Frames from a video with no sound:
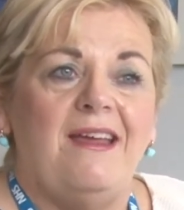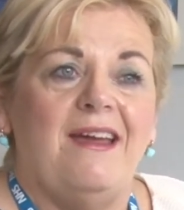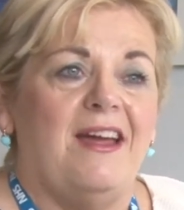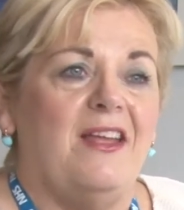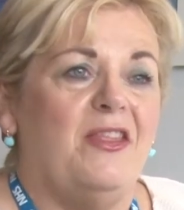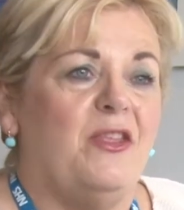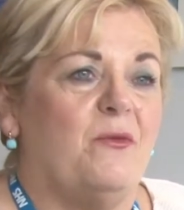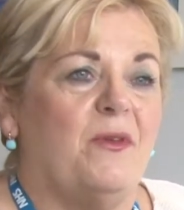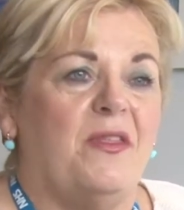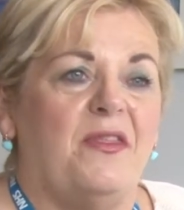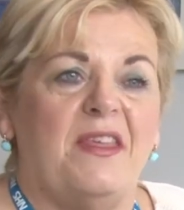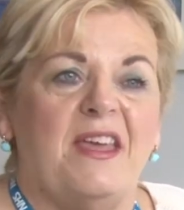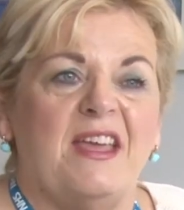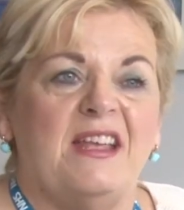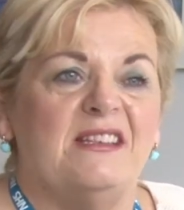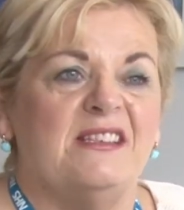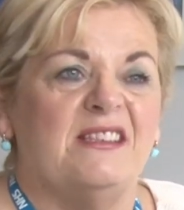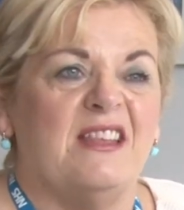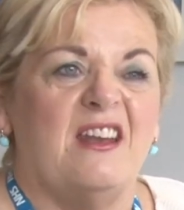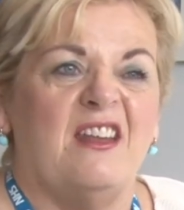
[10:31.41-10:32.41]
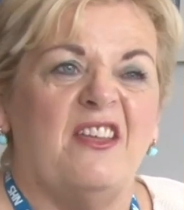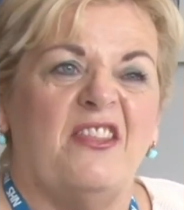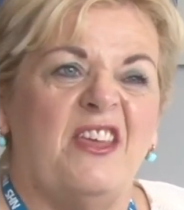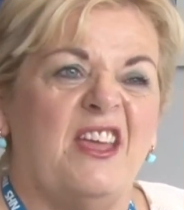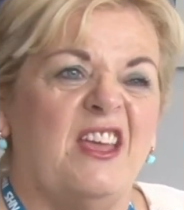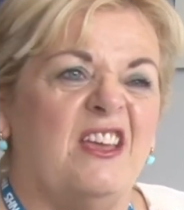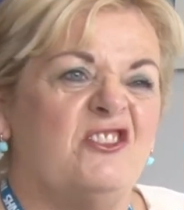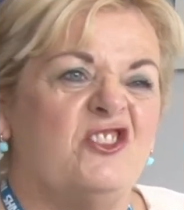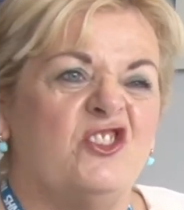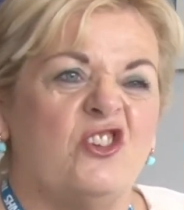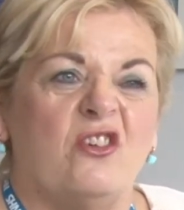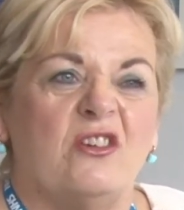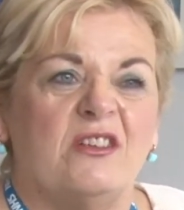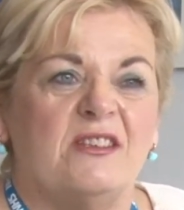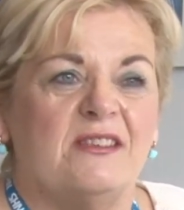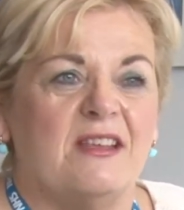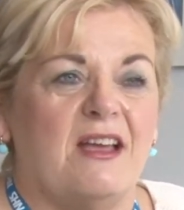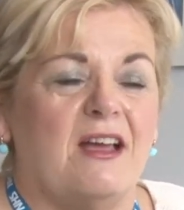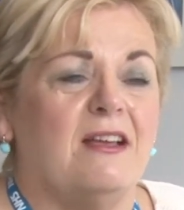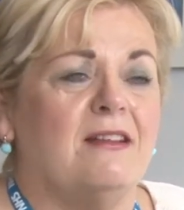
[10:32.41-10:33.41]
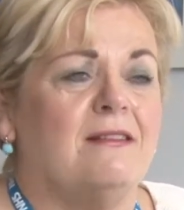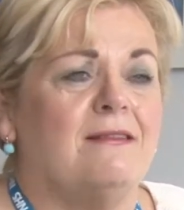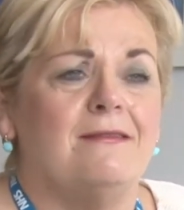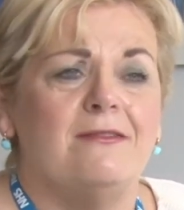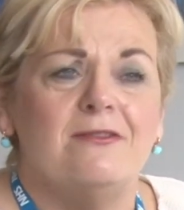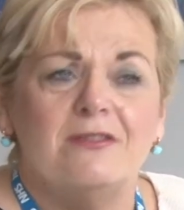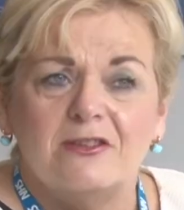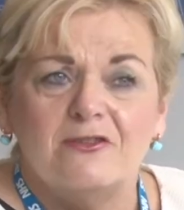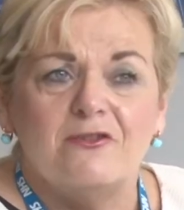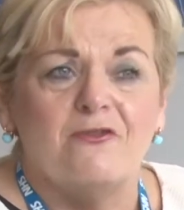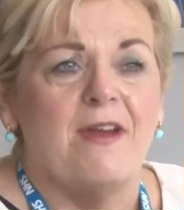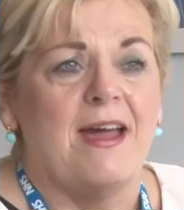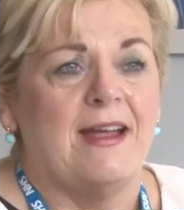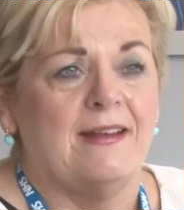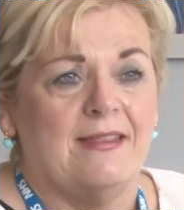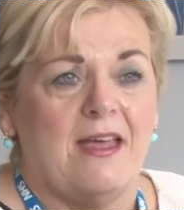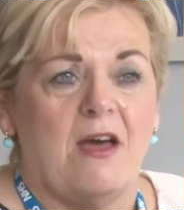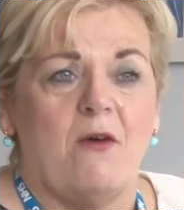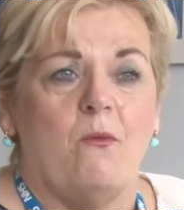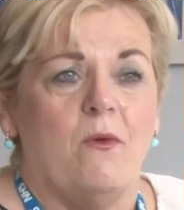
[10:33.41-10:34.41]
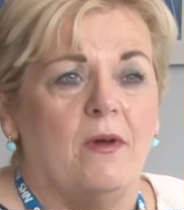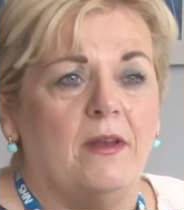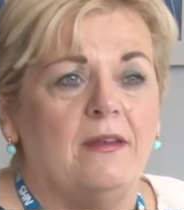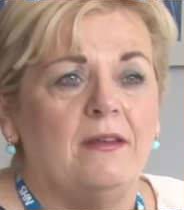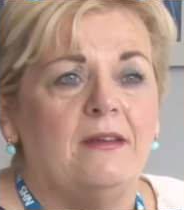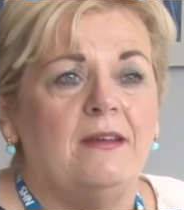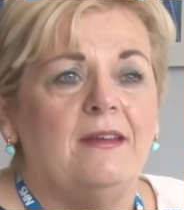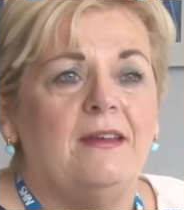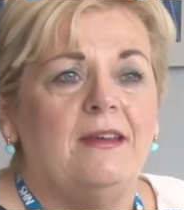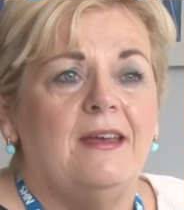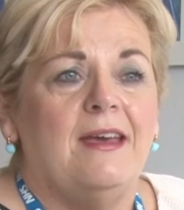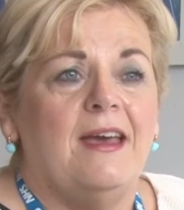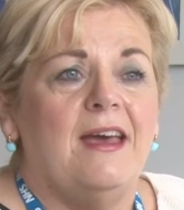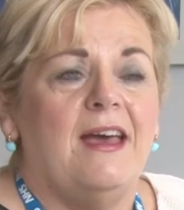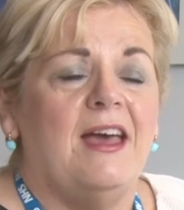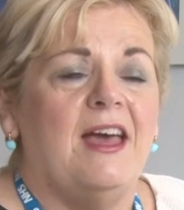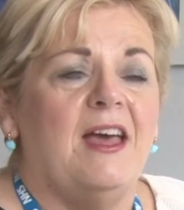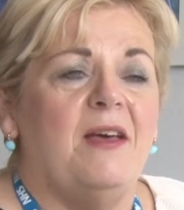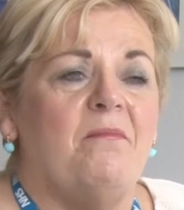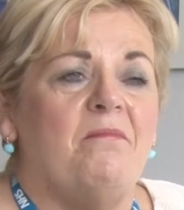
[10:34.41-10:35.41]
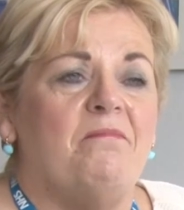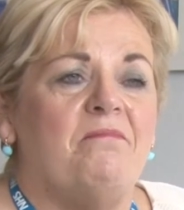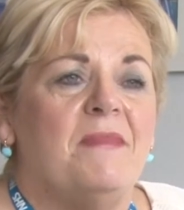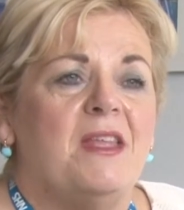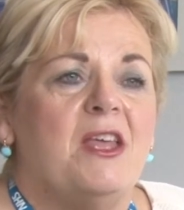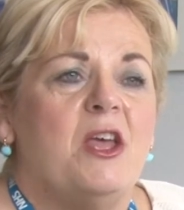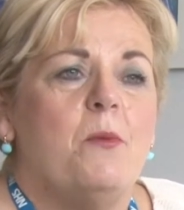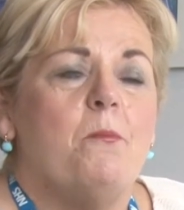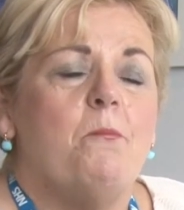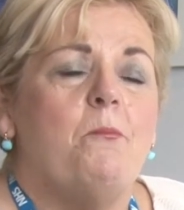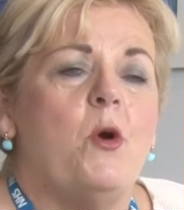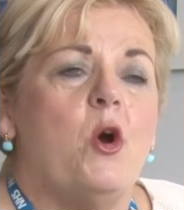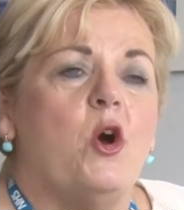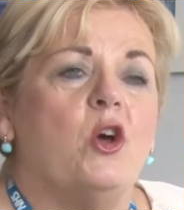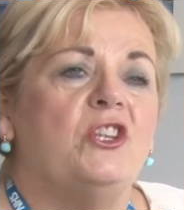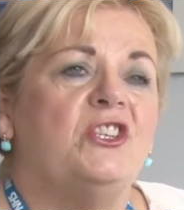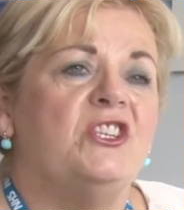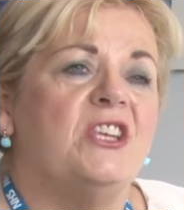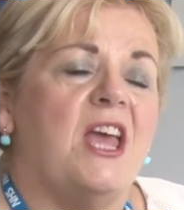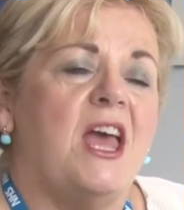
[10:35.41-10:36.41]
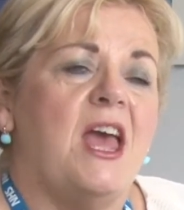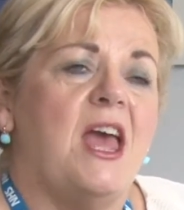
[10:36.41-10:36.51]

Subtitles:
and there were things that I think, shucks, I couldn't crack that one. But